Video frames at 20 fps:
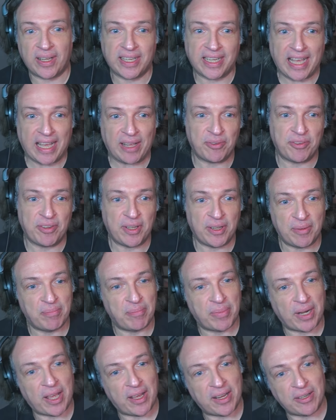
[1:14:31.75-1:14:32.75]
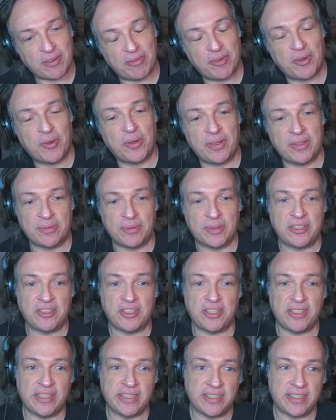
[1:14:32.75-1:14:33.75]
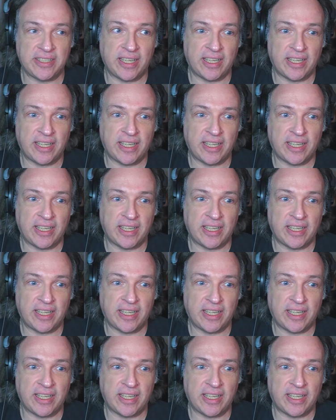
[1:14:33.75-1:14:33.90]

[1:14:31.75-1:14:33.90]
a counter plug for, which is